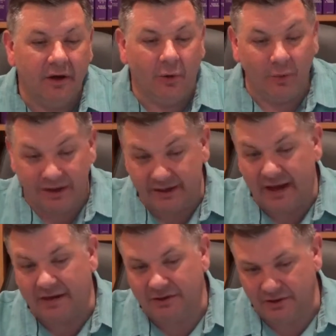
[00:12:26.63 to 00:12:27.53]
What did
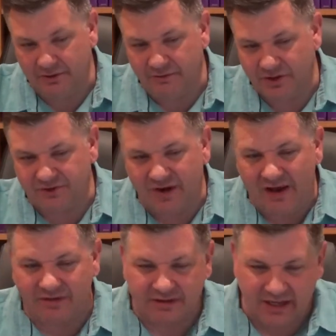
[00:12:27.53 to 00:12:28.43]
God do? Verse
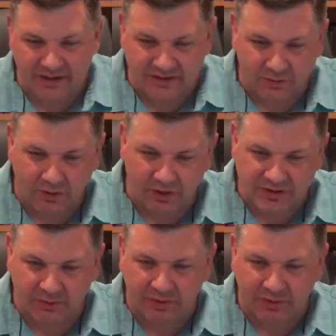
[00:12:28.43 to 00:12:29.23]
5 contains the words that